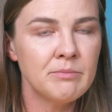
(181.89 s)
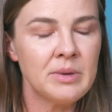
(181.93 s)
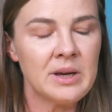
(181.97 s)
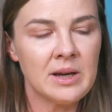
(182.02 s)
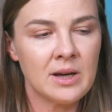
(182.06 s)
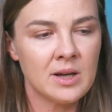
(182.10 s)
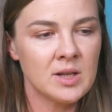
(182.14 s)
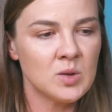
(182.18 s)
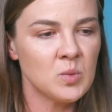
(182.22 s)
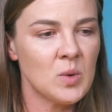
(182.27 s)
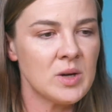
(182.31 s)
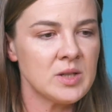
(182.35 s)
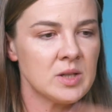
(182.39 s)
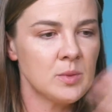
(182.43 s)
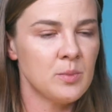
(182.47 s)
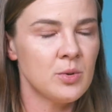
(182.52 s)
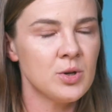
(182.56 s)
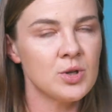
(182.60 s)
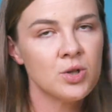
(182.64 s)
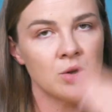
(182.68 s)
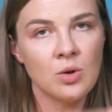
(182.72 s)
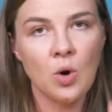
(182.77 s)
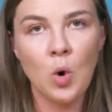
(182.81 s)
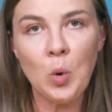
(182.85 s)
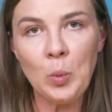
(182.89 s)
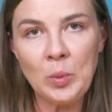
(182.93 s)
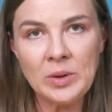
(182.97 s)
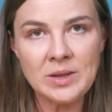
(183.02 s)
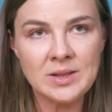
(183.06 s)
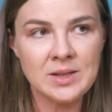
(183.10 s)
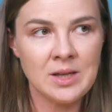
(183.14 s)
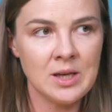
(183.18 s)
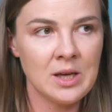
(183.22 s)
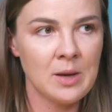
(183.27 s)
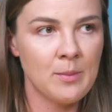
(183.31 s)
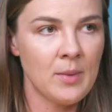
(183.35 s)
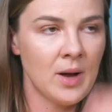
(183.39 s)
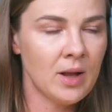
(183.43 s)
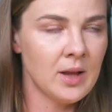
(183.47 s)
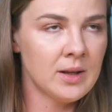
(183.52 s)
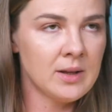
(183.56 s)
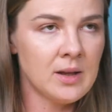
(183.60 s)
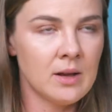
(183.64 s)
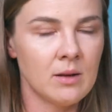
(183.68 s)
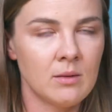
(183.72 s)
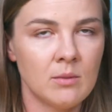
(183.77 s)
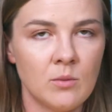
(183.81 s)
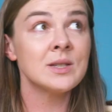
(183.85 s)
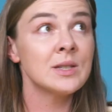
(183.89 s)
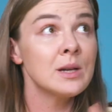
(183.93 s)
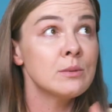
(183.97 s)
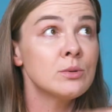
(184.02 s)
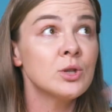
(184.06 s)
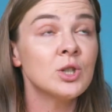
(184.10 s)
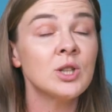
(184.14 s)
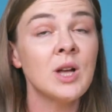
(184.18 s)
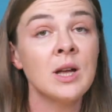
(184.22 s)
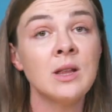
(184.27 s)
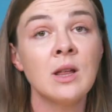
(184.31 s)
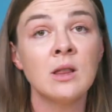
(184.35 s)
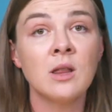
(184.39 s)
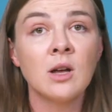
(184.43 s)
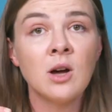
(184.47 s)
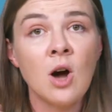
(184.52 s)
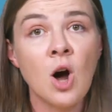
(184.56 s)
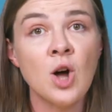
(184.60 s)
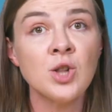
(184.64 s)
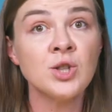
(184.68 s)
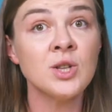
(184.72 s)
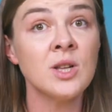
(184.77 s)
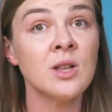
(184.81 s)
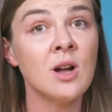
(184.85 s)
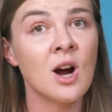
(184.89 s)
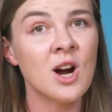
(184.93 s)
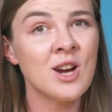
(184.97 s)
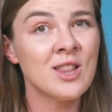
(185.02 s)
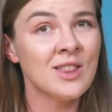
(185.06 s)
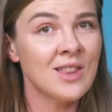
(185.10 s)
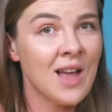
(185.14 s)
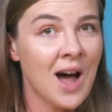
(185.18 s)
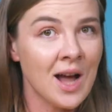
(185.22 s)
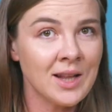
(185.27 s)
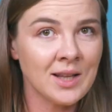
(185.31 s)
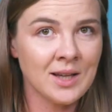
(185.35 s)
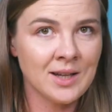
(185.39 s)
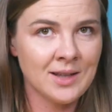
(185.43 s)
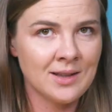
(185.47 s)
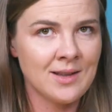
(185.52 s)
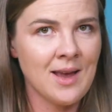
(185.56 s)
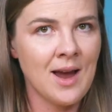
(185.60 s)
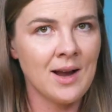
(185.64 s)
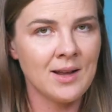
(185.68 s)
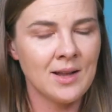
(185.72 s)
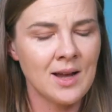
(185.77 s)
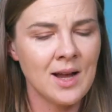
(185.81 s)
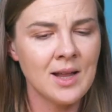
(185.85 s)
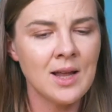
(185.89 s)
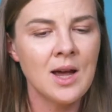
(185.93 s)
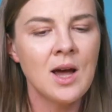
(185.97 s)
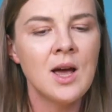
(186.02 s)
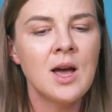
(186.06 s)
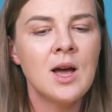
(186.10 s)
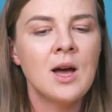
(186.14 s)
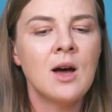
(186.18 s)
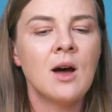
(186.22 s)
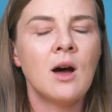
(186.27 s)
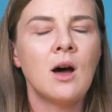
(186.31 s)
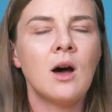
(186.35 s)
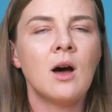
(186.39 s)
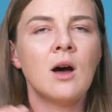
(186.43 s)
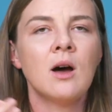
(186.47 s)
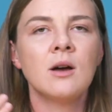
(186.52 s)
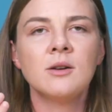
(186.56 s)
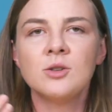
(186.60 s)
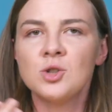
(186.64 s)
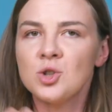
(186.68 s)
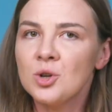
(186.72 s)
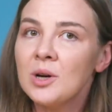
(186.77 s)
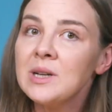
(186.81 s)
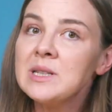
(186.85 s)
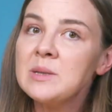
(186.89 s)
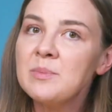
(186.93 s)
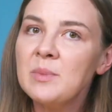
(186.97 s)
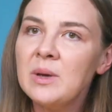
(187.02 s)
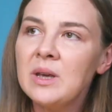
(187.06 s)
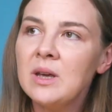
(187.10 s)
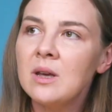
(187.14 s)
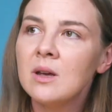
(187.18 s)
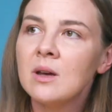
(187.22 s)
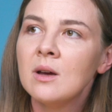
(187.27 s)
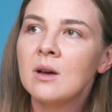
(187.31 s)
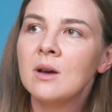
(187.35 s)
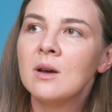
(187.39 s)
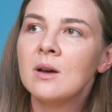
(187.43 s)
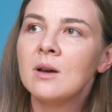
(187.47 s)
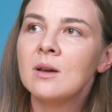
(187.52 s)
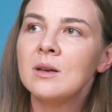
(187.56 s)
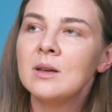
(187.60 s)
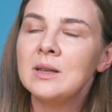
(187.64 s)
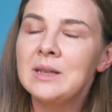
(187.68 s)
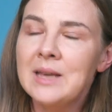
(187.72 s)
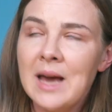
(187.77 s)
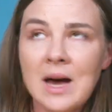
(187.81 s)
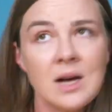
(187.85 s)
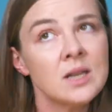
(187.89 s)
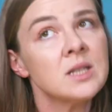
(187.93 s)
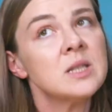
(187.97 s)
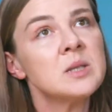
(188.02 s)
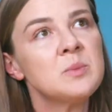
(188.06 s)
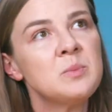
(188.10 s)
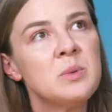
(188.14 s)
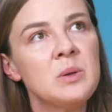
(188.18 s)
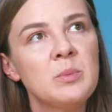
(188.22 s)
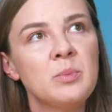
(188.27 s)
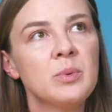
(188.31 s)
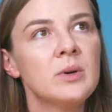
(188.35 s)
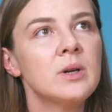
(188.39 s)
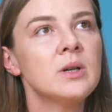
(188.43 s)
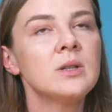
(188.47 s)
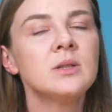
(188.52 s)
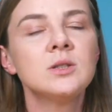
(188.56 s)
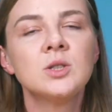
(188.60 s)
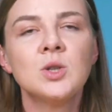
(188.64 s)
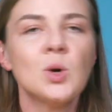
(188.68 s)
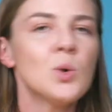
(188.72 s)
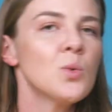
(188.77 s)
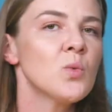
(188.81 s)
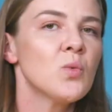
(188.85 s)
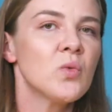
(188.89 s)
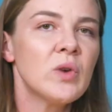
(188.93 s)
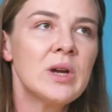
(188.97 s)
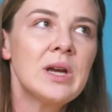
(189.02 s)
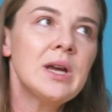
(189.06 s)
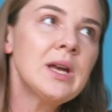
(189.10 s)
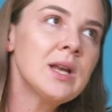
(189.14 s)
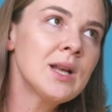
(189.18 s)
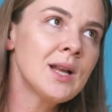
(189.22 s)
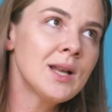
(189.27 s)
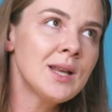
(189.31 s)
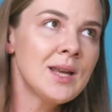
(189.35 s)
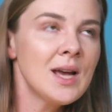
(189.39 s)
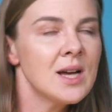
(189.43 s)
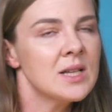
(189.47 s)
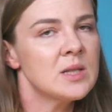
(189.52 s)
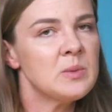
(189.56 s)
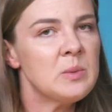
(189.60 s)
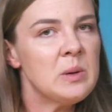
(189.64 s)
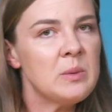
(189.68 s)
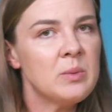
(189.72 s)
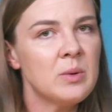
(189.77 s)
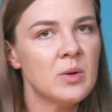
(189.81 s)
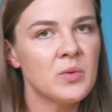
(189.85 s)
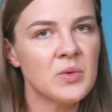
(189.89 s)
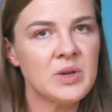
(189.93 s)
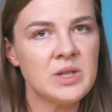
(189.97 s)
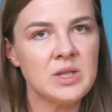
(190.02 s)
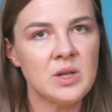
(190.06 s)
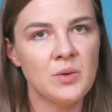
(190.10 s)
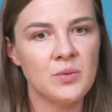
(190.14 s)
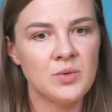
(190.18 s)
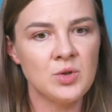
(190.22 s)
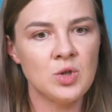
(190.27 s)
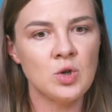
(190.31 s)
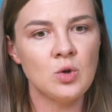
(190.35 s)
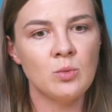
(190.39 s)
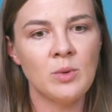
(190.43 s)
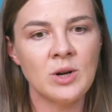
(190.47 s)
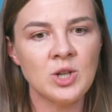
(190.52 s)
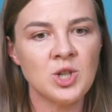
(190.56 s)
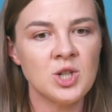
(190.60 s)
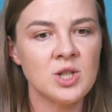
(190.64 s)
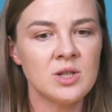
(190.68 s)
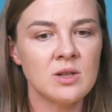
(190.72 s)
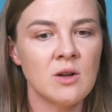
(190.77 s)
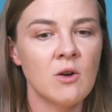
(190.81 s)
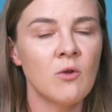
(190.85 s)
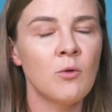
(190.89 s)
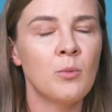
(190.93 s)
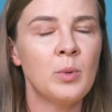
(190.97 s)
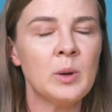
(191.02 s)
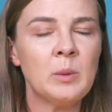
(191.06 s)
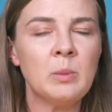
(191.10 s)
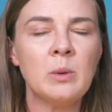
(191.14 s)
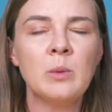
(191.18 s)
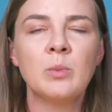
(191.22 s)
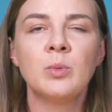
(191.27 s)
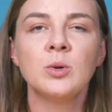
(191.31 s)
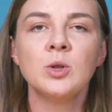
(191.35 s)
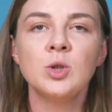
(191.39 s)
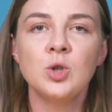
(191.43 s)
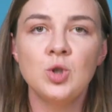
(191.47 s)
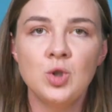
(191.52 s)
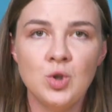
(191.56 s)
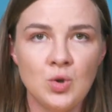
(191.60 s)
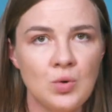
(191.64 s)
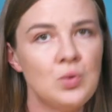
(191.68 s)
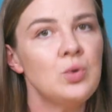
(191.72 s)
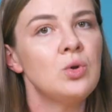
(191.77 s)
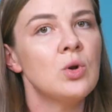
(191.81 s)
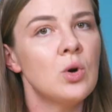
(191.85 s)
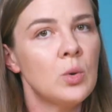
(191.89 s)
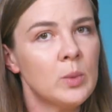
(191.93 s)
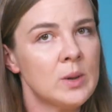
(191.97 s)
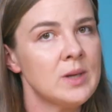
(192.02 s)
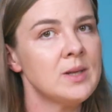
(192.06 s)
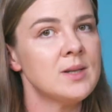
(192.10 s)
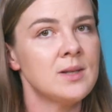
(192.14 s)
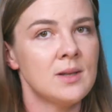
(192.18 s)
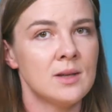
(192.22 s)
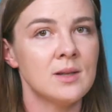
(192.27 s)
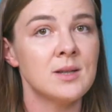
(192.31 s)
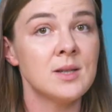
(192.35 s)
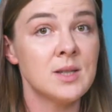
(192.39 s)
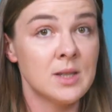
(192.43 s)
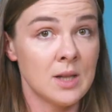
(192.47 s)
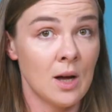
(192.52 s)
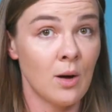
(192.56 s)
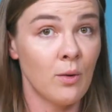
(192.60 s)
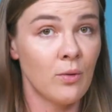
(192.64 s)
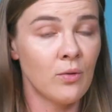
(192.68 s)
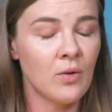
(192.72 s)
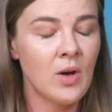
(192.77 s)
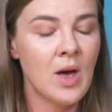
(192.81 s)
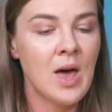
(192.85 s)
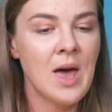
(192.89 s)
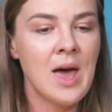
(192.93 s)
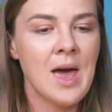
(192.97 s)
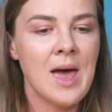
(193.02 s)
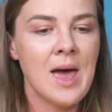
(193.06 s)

because once a person opens the email and then the subject line and the content are not connected, trust me, yes, people don't read and yes, people receive too much stuff, but people do notice this stuff.